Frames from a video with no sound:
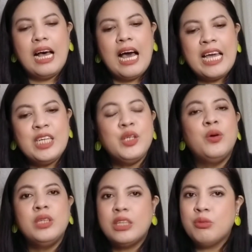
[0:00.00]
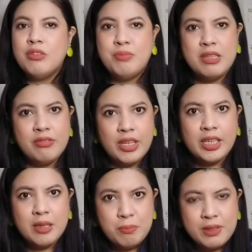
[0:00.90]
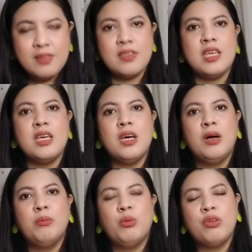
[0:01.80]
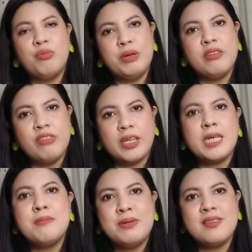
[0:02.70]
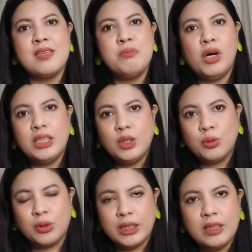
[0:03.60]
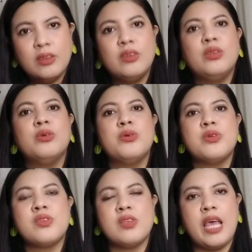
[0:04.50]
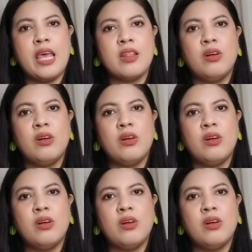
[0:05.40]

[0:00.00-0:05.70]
I know that we've been very busy. We've been very busy monitoring the news and